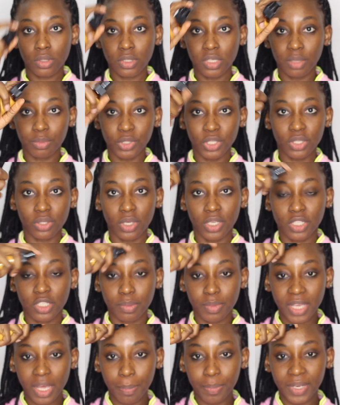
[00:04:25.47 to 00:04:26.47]
So I'm just going
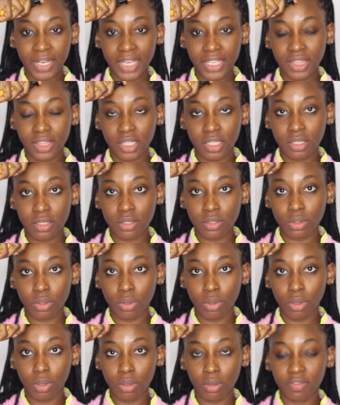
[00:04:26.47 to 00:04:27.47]
to be applying this
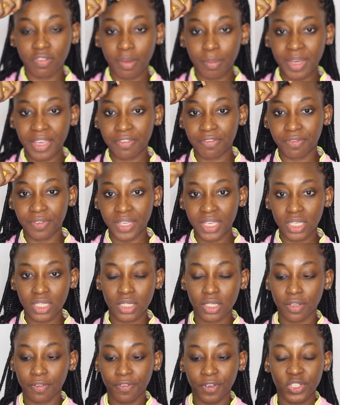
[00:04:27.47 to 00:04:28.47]
all over my
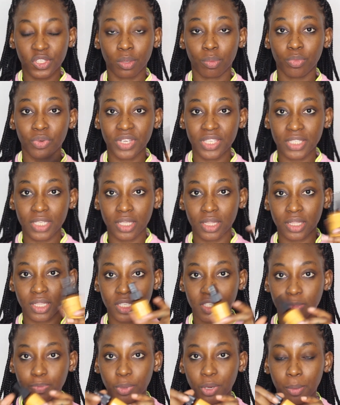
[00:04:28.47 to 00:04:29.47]
face. For some reason
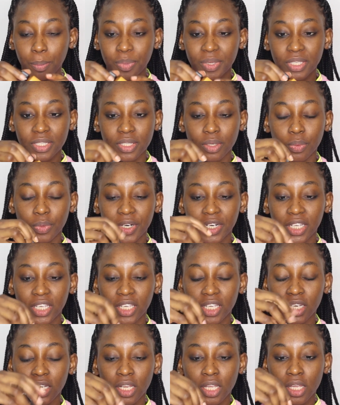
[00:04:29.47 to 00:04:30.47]
this pump isn't
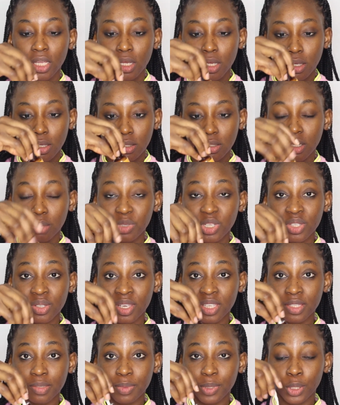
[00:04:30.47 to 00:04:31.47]
working, so I'm just
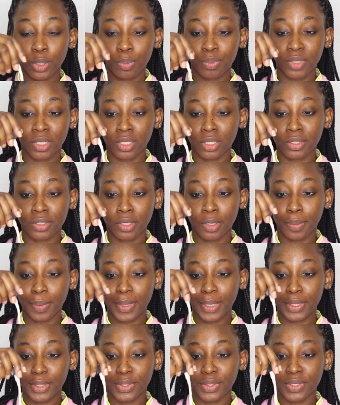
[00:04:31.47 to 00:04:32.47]
going to be opening it up
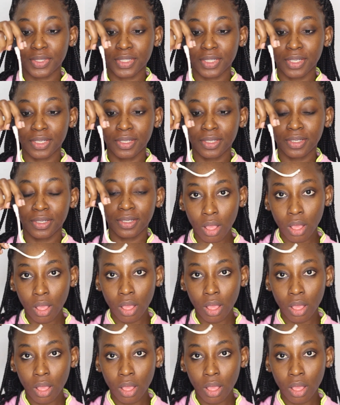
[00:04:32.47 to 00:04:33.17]
and using.